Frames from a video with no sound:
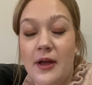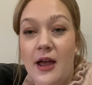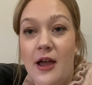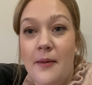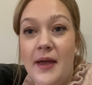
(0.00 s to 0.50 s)

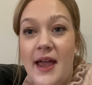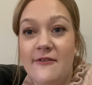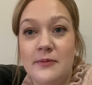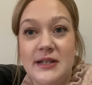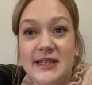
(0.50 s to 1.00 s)

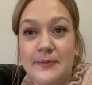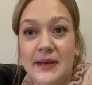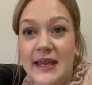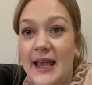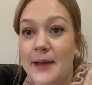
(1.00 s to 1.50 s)
Everybody's
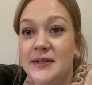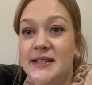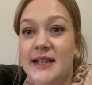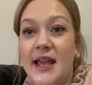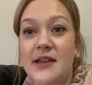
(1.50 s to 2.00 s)
being kept
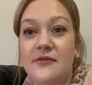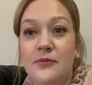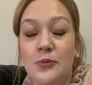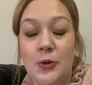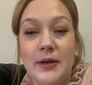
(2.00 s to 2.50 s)
safe,
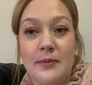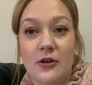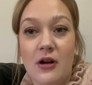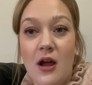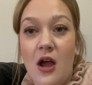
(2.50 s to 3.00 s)
more people
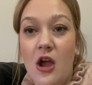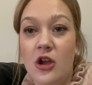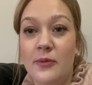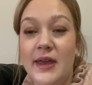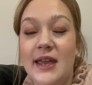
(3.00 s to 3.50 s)
are at
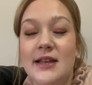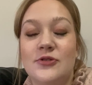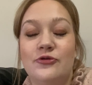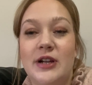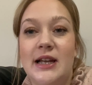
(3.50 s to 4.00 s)
home. It
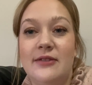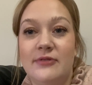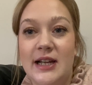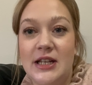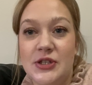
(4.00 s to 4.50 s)
is really,
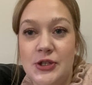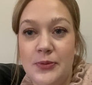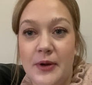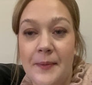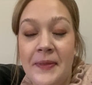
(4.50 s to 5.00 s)
really
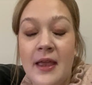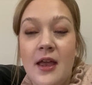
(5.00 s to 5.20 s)
super.